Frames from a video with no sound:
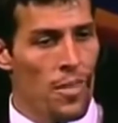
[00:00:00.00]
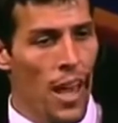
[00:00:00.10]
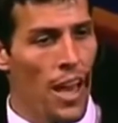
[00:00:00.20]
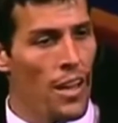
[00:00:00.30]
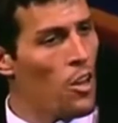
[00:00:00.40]

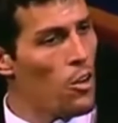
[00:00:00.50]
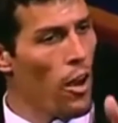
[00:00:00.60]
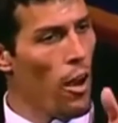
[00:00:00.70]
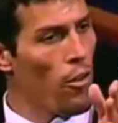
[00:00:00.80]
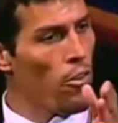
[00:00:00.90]
And a year
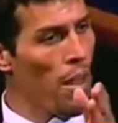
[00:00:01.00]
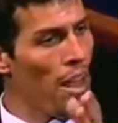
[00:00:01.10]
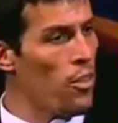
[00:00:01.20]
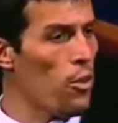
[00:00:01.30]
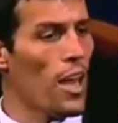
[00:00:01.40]
later, I went from
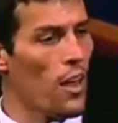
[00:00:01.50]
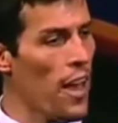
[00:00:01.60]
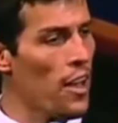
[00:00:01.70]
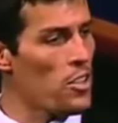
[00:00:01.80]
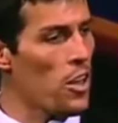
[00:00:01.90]
making
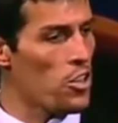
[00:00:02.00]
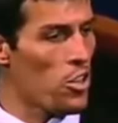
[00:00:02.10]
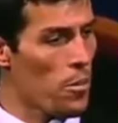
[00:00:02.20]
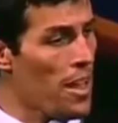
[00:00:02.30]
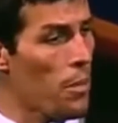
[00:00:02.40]
$38,000 a
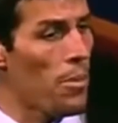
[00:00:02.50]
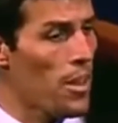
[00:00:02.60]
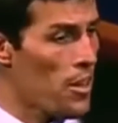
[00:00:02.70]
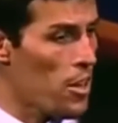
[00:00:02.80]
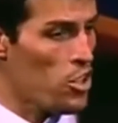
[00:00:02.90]
year to making $1
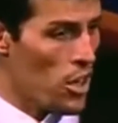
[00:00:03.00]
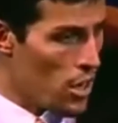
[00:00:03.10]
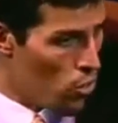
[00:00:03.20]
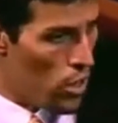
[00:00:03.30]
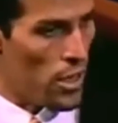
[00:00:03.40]
million a year
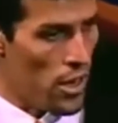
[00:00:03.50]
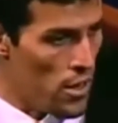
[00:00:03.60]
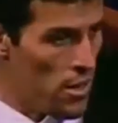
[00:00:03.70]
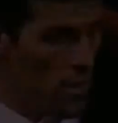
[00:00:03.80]
in 1 year.